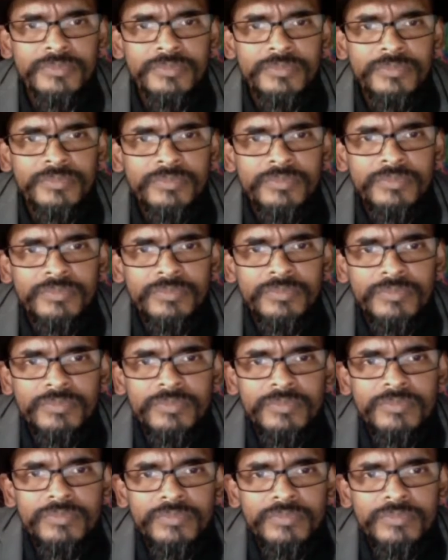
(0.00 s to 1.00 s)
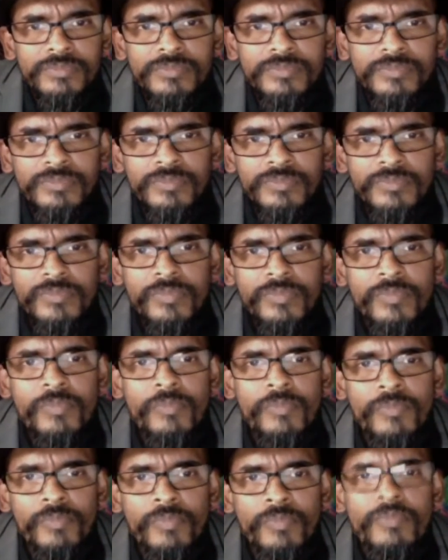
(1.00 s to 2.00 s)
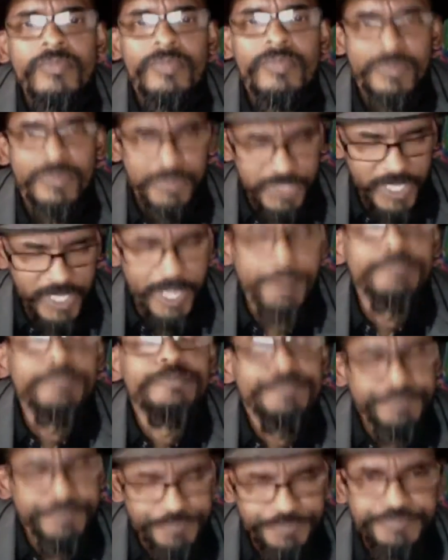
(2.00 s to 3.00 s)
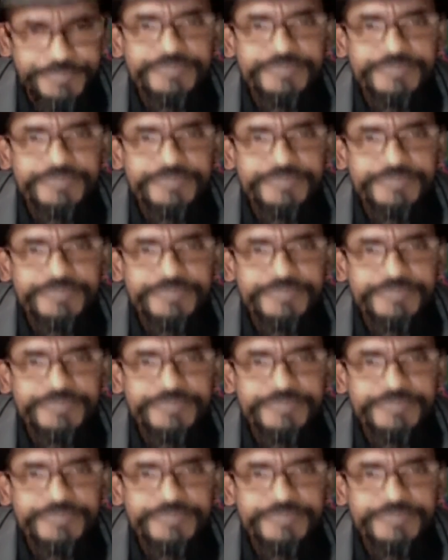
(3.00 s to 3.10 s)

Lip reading: [no speech]